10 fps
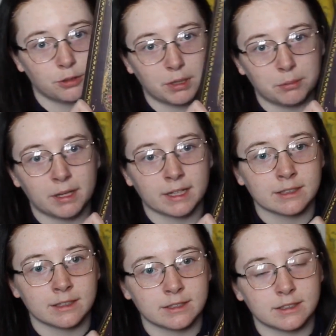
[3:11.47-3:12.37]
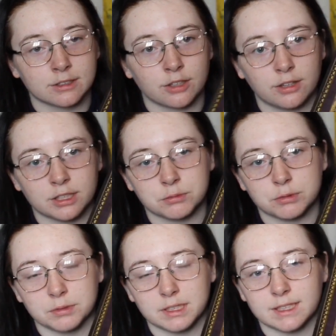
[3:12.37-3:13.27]
by Panic at the Disco. This
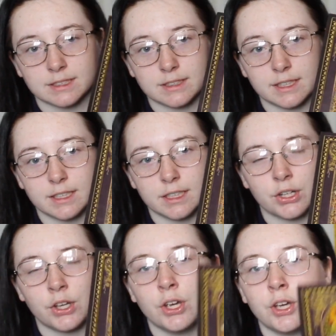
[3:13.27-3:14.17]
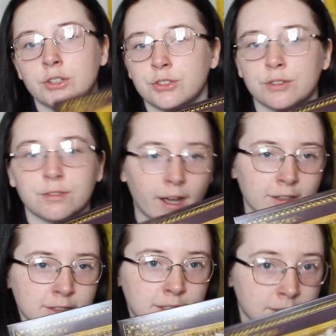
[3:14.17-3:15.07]
was released in
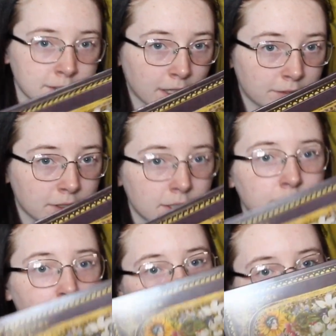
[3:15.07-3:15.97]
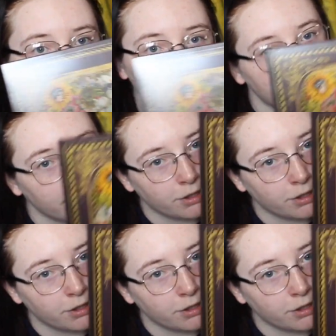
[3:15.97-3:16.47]
2007, if I believe. If I